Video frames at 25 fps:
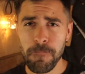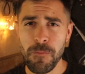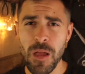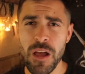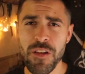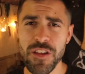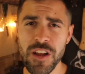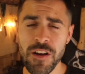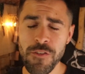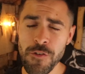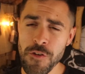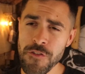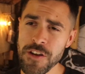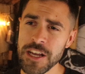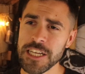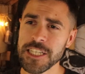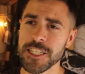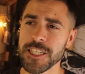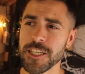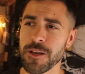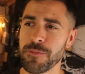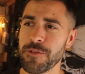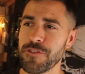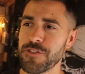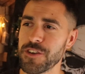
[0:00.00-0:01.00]
The other thing
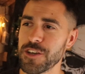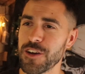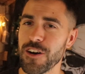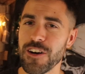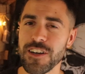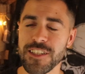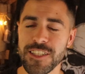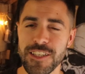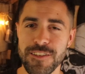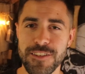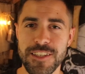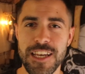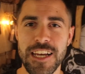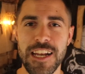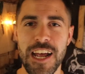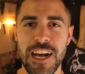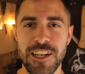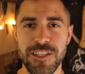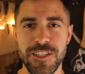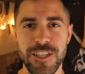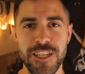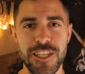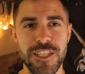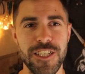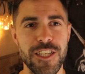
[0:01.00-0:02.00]
some of you guys have said
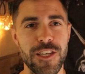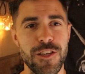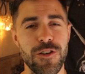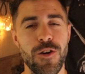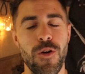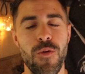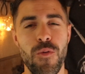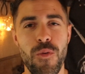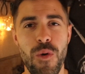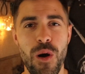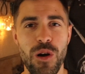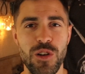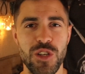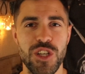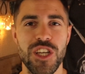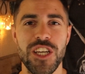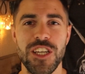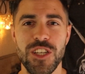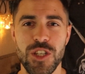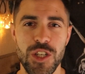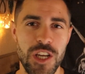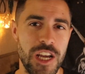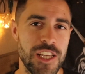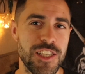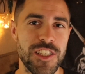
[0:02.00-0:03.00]
actually is that you're
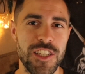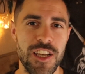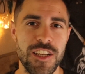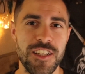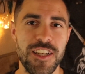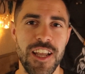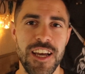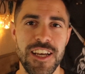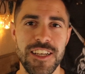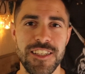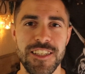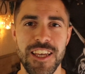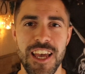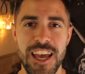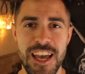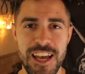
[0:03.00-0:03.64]
watching Shed Sundays